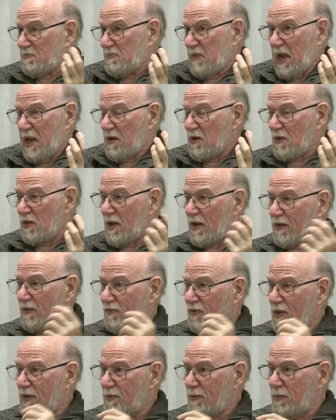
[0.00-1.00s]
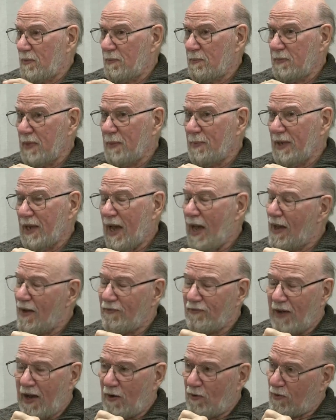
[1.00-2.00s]
8 o'clock event, maybe a
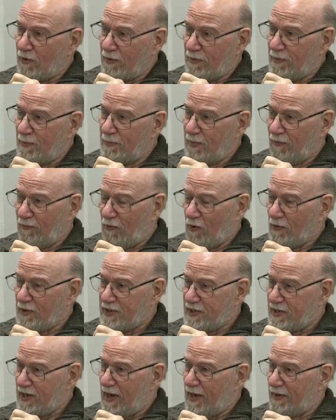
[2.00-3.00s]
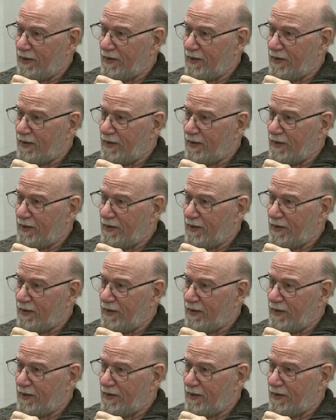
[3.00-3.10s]
half hour before it started.